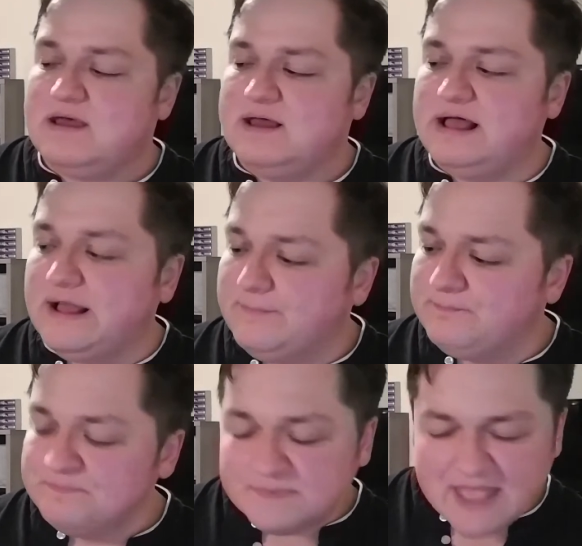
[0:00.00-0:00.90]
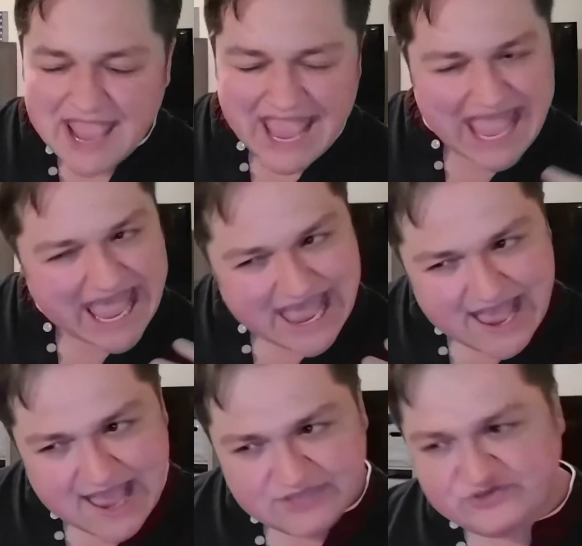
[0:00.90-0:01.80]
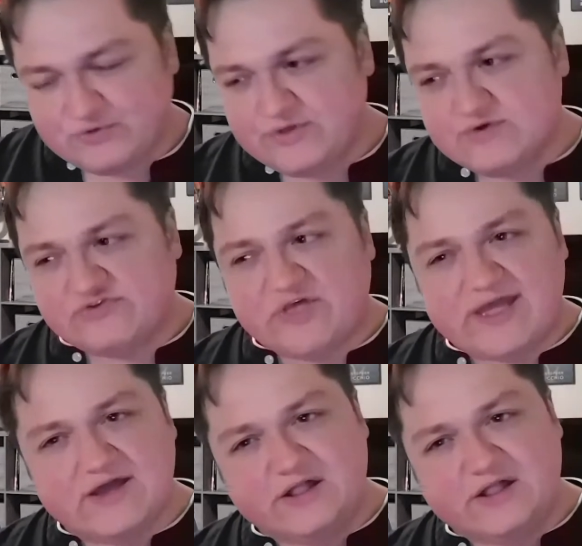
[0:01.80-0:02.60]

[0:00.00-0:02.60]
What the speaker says: And so there's a